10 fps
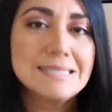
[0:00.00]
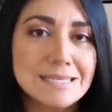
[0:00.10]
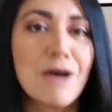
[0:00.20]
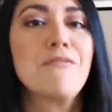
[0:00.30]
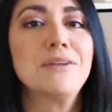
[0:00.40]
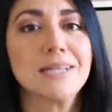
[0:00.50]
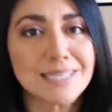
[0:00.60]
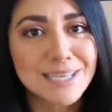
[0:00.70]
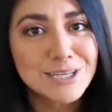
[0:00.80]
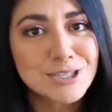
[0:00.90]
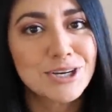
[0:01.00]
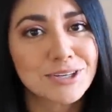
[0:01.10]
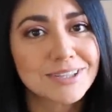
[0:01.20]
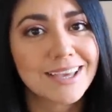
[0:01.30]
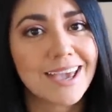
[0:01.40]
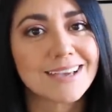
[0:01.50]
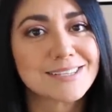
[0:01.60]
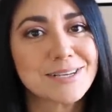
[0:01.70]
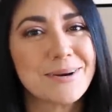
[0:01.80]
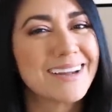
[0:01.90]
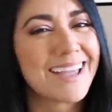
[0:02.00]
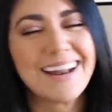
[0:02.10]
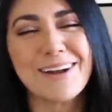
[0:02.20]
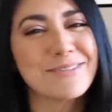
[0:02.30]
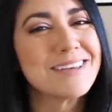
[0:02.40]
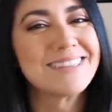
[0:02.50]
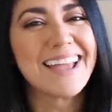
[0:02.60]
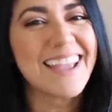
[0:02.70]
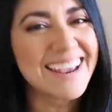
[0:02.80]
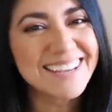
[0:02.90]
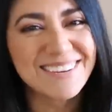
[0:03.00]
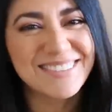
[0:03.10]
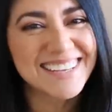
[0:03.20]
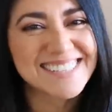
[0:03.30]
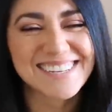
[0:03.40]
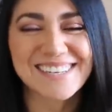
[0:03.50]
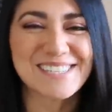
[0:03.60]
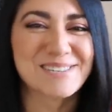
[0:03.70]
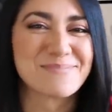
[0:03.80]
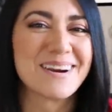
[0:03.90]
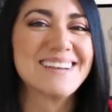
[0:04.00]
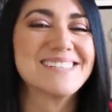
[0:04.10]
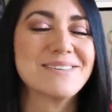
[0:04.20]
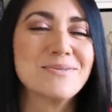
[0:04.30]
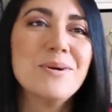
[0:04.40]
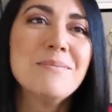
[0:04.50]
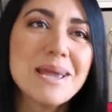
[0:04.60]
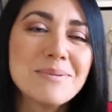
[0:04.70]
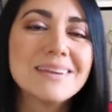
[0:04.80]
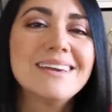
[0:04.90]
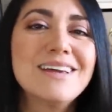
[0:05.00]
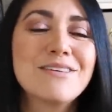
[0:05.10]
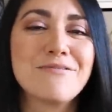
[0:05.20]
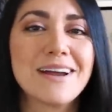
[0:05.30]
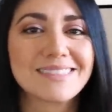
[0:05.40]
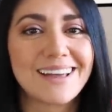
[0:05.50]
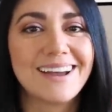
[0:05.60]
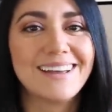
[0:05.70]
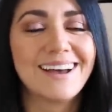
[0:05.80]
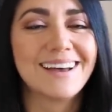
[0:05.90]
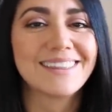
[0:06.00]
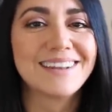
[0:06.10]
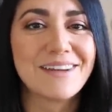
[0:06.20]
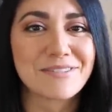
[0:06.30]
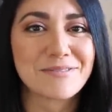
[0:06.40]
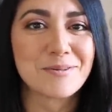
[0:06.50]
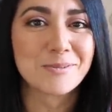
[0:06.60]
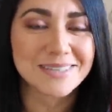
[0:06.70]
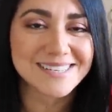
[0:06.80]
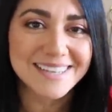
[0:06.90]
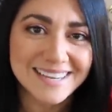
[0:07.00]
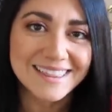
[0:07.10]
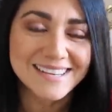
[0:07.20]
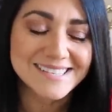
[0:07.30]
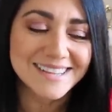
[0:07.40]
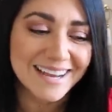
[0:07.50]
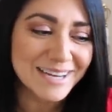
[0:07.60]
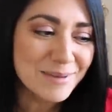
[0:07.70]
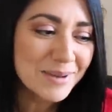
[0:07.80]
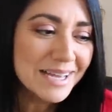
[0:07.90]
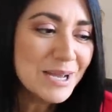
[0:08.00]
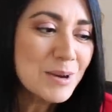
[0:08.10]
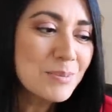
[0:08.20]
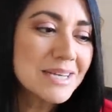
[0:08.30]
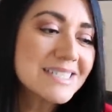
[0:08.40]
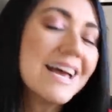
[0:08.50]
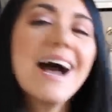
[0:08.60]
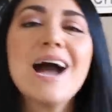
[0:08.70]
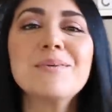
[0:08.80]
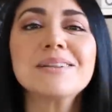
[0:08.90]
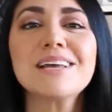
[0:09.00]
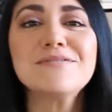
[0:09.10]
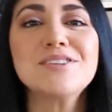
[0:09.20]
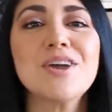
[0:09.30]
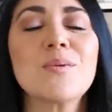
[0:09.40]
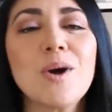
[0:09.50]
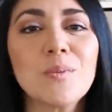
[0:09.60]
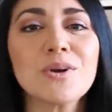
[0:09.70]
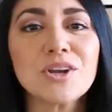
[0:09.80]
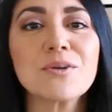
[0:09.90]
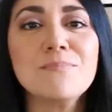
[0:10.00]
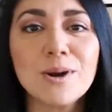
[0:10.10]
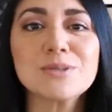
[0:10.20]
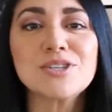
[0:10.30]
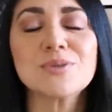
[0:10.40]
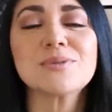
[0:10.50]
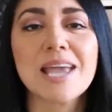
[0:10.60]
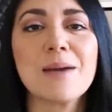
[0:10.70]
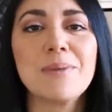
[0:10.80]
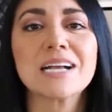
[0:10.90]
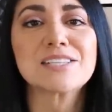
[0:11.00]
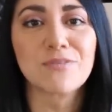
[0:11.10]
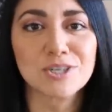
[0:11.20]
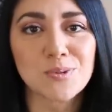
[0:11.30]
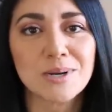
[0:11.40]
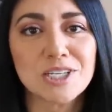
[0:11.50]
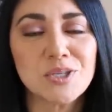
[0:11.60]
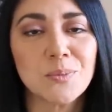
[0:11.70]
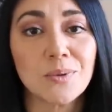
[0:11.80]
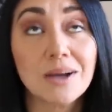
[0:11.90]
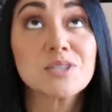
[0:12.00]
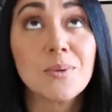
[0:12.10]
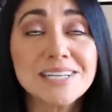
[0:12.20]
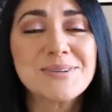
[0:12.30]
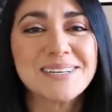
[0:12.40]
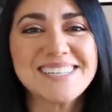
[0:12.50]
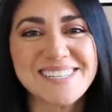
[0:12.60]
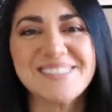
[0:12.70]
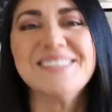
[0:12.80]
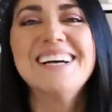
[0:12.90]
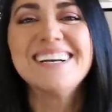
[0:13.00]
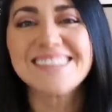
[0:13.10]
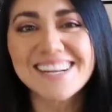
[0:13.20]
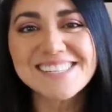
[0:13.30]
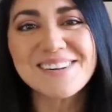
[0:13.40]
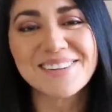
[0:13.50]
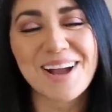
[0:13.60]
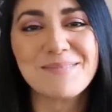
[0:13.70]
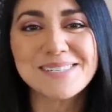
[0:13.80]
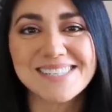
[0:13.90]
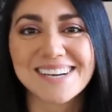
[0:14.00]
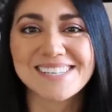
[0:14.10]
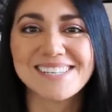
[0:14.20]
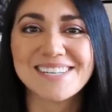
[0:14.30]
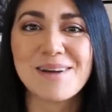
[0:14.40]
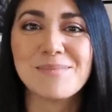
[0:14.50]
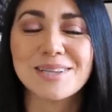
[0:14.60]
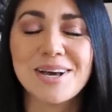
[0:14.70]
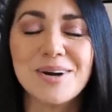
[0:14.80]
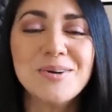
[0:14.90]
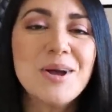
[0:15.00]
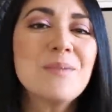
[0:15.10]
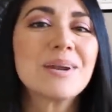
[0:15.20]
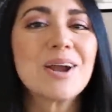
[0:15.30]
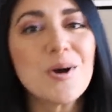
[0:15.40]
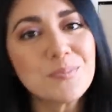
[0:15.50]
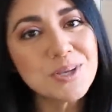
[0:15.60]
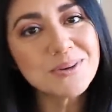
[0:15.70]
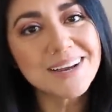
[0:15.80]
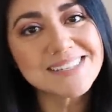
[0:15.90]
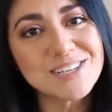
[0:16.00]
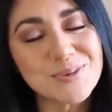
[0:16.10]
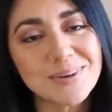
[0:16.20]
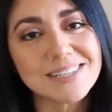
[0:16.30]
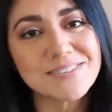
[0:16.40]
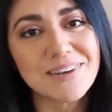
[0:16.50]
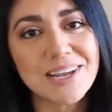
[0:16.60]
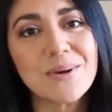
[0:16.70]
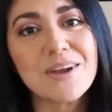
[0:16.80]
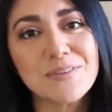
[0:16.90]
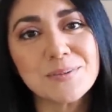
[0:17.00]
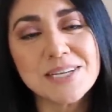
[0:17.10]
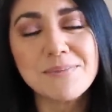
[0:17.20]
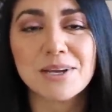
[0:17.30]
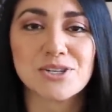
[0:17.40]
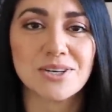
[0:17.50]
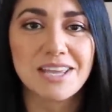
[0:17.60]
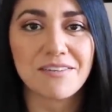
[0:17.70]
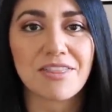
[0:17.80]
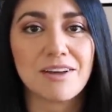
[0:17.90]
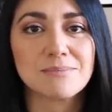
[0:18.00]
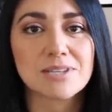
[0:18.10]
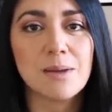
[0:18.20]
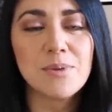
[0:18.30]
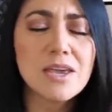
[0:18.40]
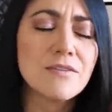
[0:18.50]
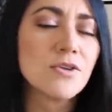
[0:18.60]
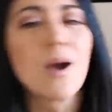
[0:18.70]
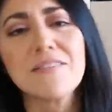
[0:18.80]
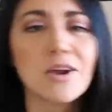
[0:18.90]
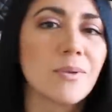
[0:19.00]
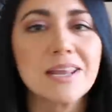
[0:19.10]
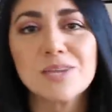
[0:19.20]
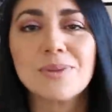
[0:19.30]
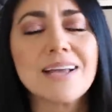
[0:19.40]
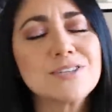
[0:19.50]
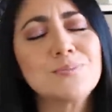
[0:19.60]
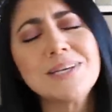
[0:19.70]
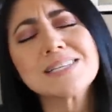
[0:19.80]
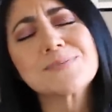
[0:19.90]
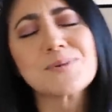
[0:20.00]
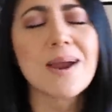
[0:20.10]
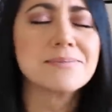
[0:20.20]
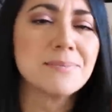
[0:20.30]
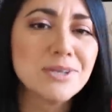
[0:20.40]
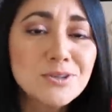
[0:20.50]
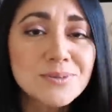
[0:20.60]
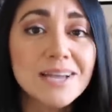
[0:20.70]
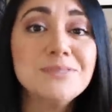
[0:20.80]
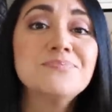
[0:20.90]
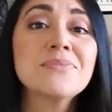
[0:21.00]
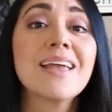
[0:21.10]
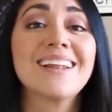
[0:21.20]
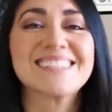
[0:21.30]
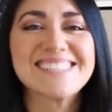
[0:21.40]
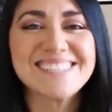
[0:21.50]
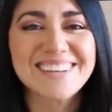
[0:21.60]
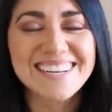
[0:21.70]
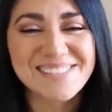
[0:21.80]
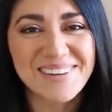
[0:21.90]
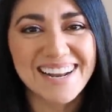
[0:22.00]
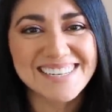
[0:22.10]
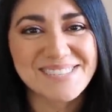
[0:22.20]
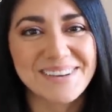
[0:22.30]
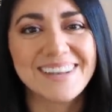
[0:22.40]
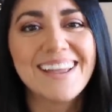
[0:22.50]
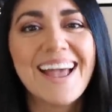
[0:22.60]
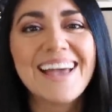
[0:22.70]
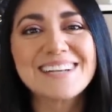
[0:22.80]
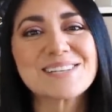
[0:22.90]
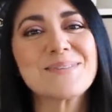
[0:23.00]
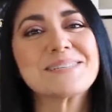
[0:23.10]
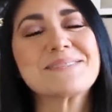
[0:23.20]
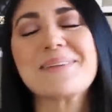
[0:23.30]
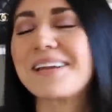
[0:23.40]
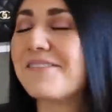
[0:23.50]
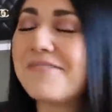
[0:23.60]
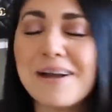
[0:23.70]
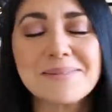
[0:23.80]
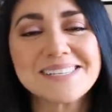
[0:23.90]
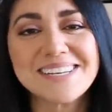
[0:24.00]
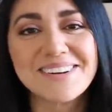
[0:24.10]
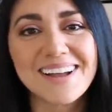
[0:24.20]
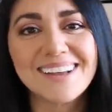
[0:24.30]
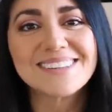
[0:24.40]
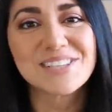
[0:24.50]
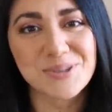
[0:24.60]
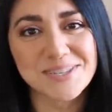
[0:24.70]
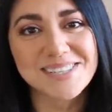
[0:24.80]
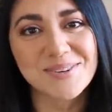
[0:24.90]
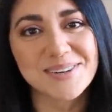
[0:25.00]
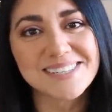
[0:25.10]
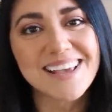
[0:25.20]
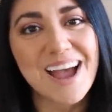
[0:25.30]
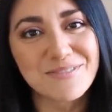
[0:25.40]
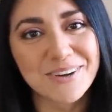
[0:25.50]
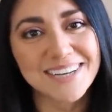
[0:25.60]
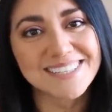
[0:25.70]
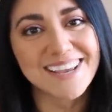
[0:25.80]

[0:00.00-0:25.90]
definitely took the cake. So again, I don't think that any of these are gonna surprise you. Well, maybe the fact that uh, the Neverfull wasn't in this lineup. But uh, I would love to know what were your most used handbags for 2022? Uh, Let us know in the comment section down below. But I hope that you guys enjoyed this video. If you did, make sure and give it a thumbs up. If you haven't already and you'd like to, please subscribe to my YouTube channel and I'll see you guys in my next one. And as always, make it a fabulous day or not. The choice is yours. Have a great